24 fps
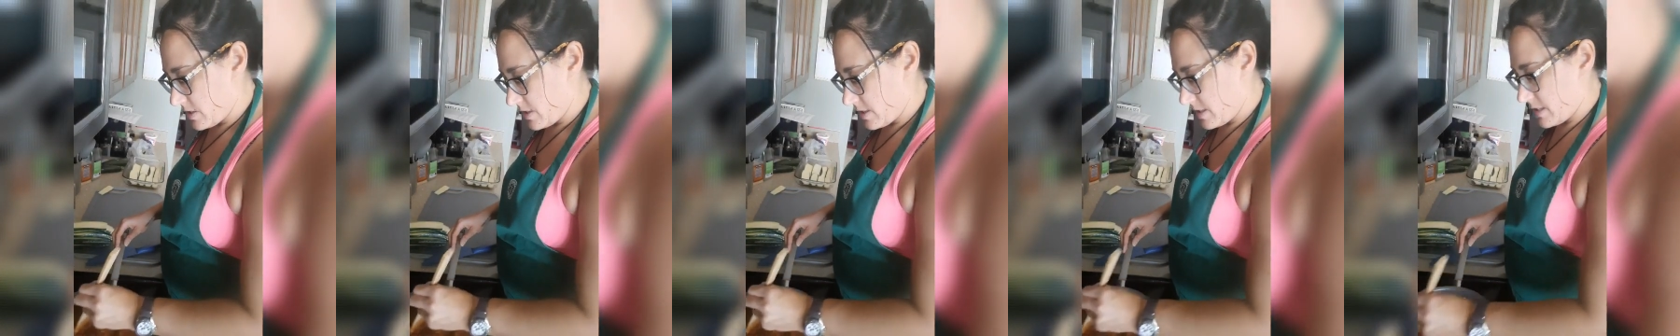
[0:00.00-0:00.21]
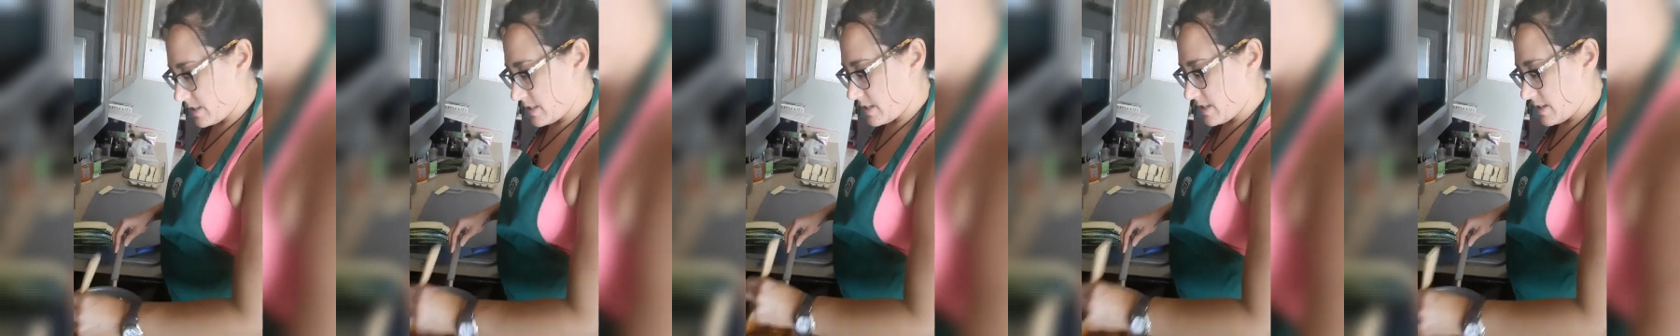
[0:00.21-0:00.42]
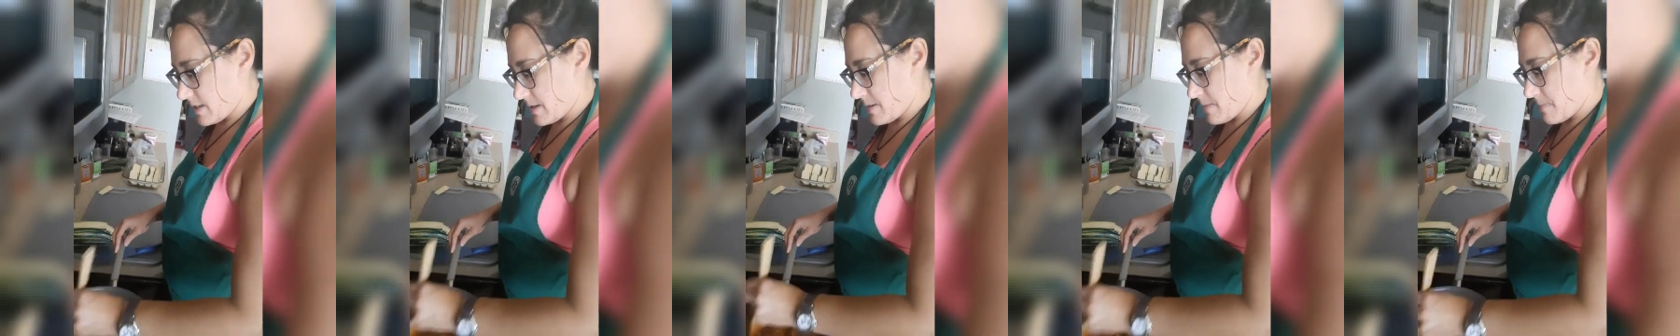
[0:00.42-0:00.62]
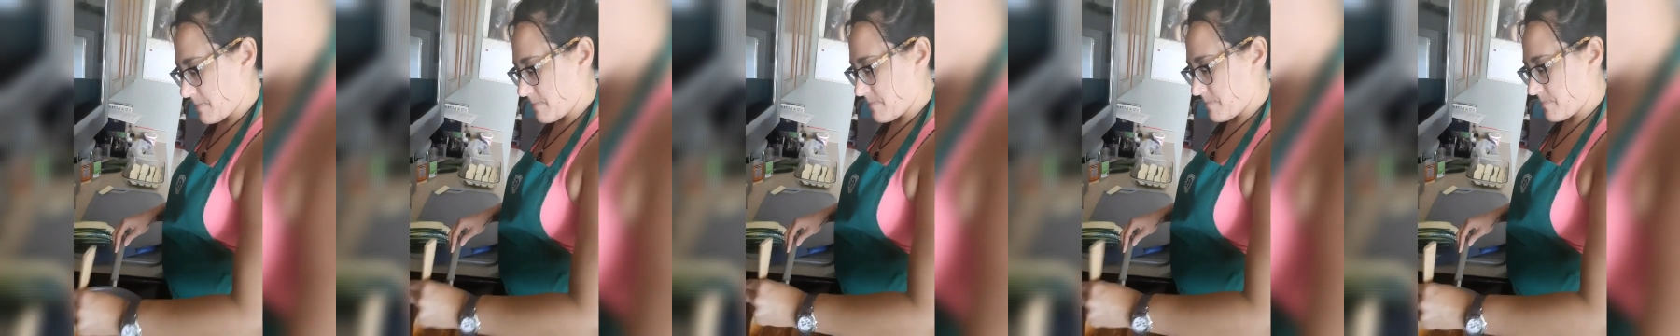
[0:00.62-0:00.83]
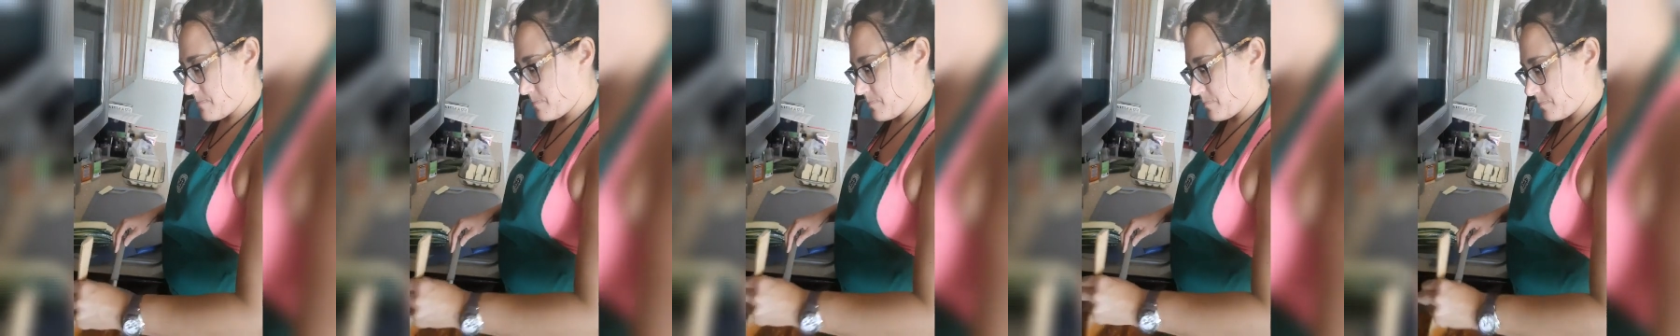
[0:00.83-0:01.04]
just to
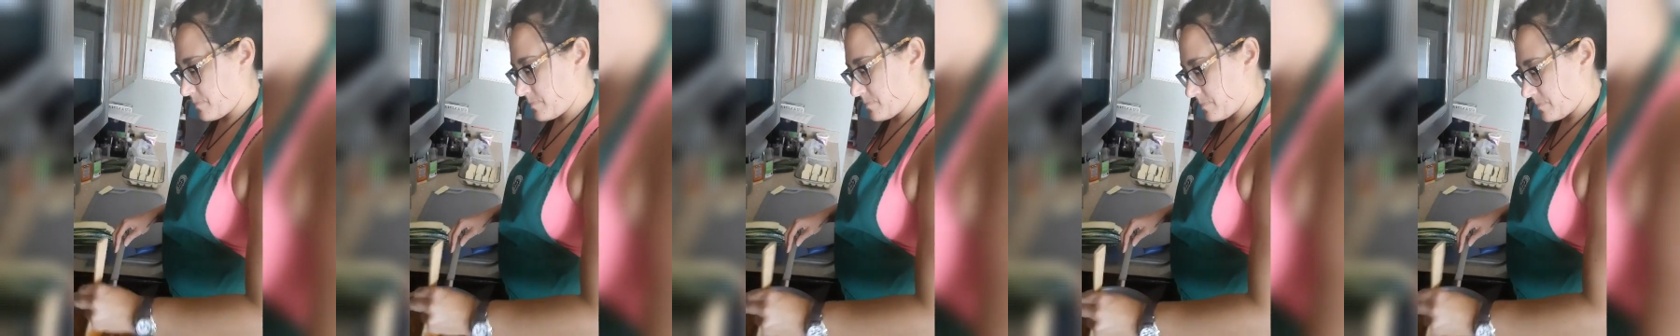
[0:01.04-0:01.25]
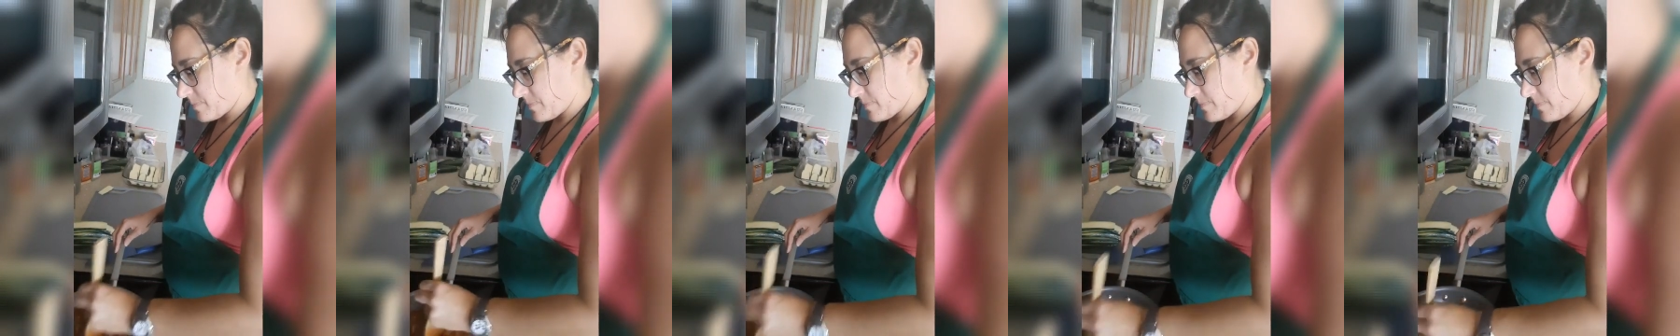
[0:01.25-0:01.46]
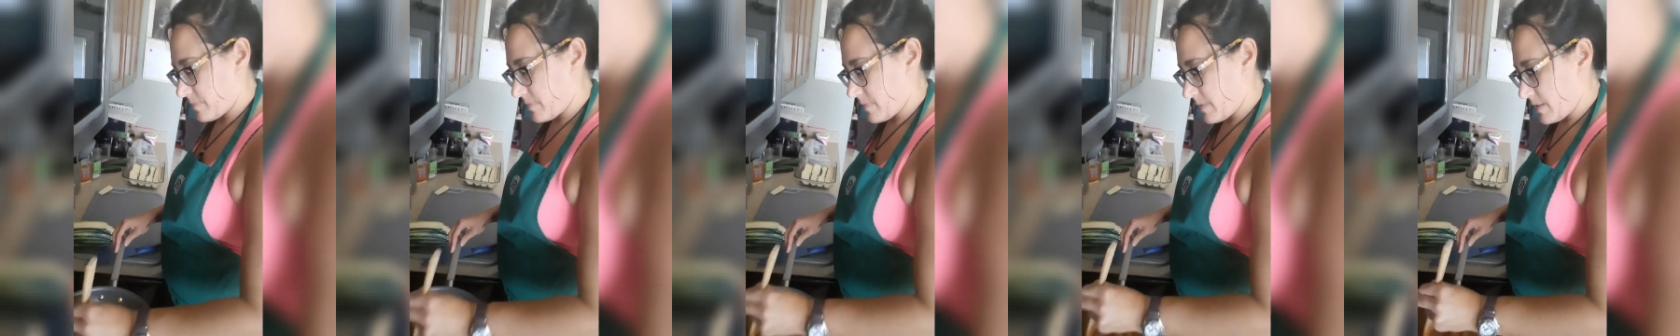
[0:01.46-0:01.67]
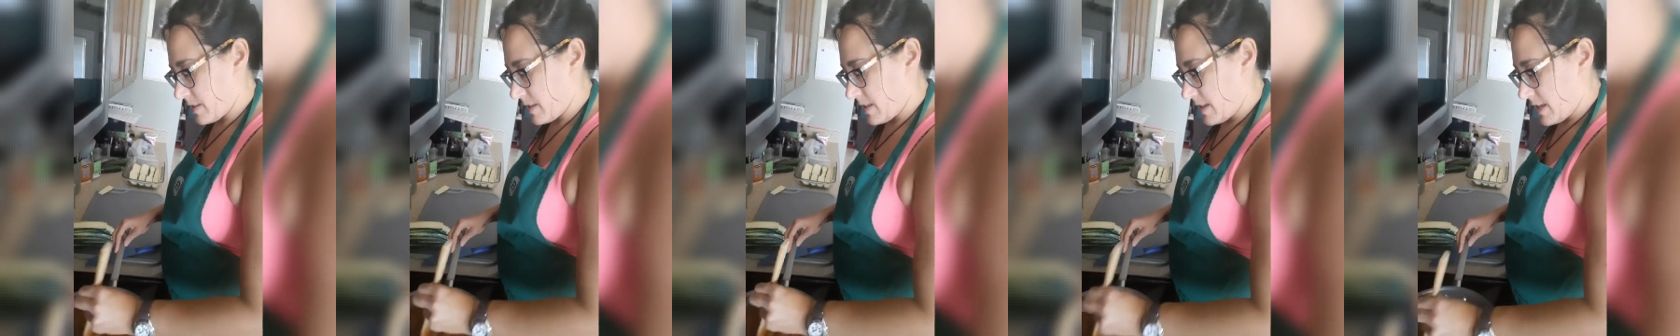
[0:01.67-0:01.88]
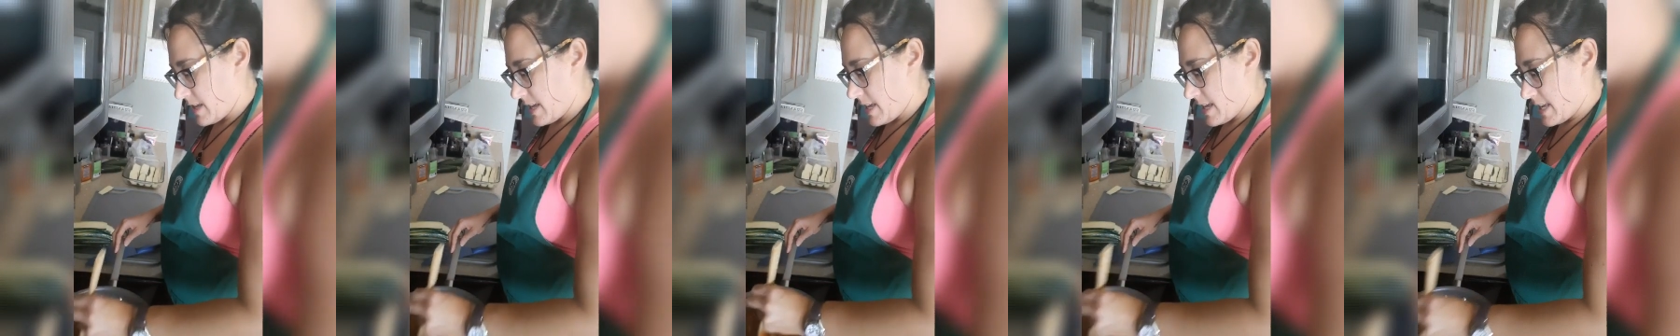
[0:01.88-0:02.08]

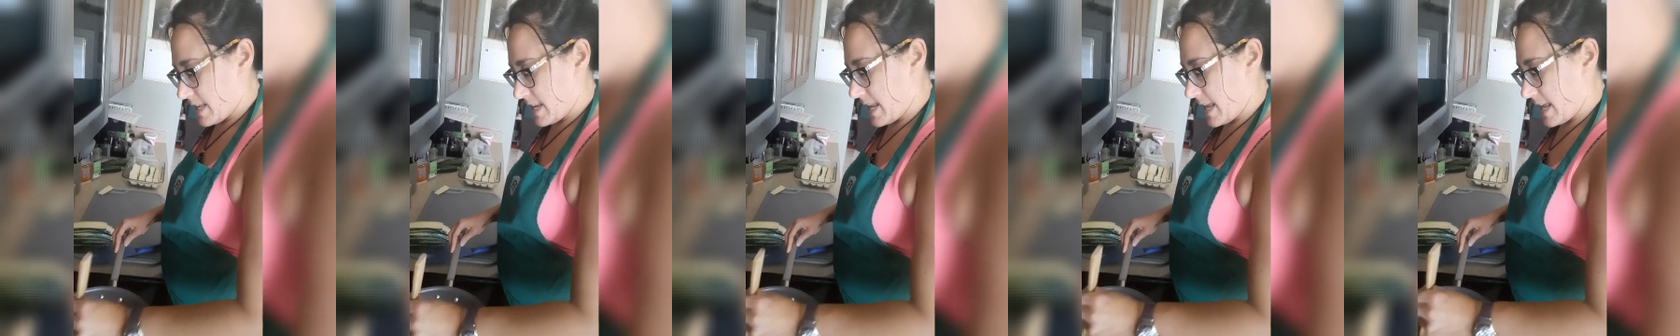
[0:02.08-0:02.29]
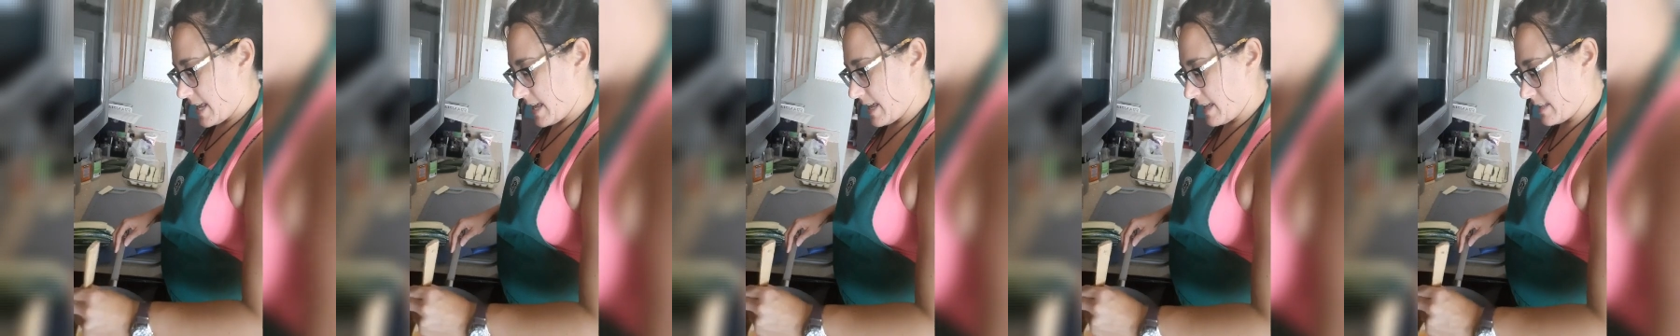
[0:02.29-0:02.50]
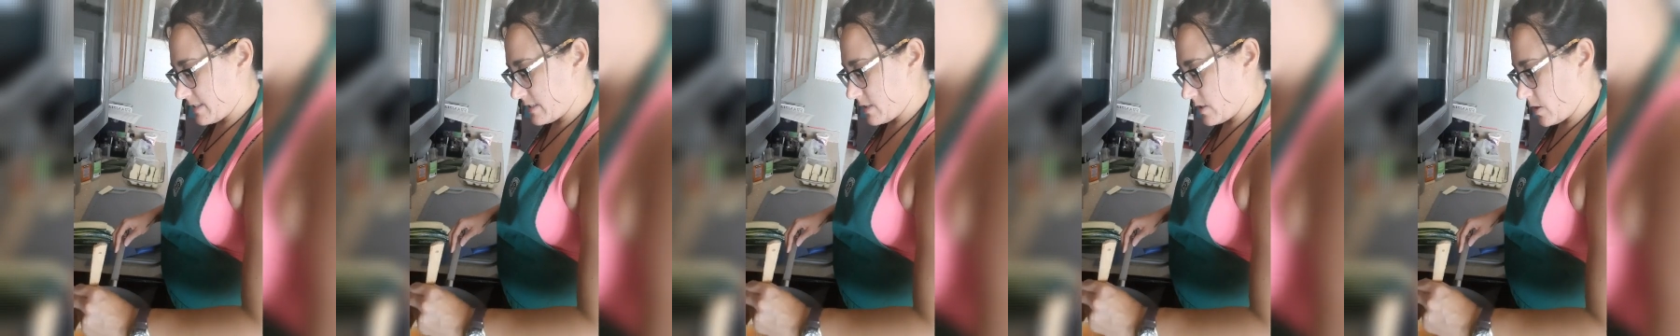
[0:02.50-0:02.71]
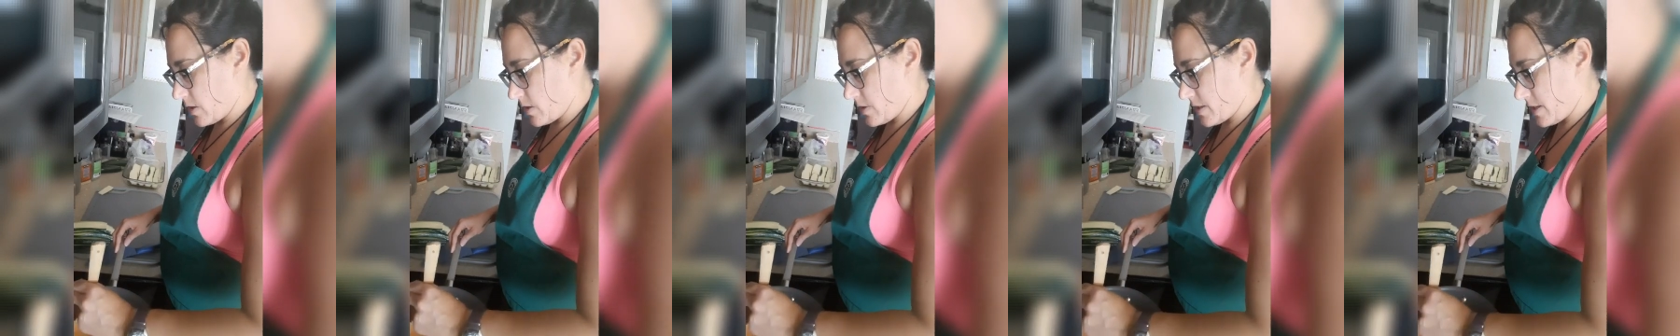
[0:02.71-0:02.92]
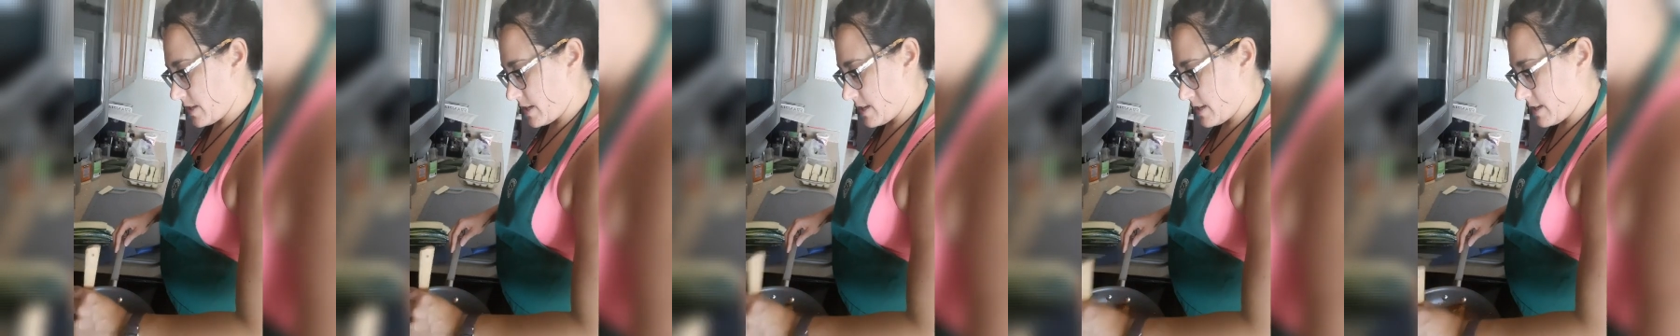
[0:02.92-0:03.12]
enhance
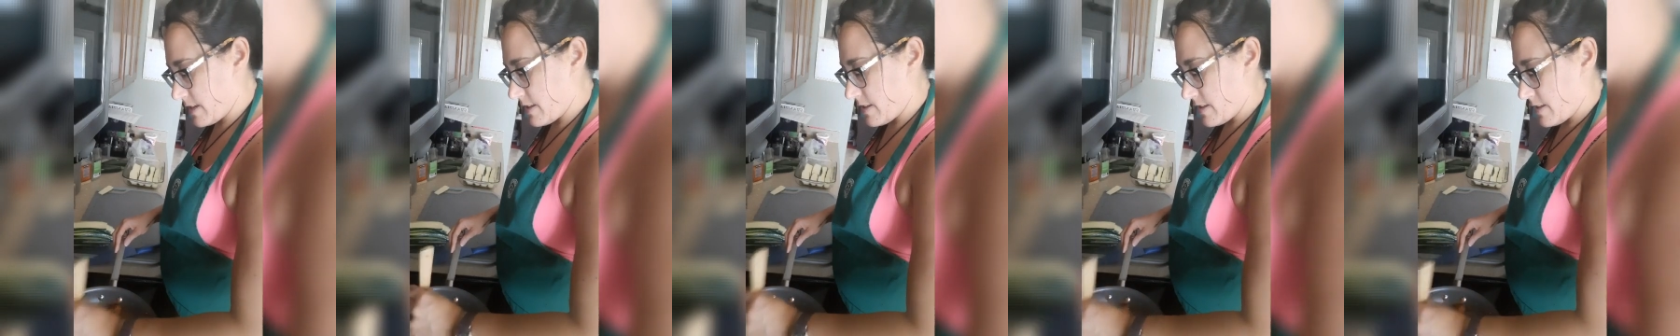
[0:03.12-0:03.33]
all the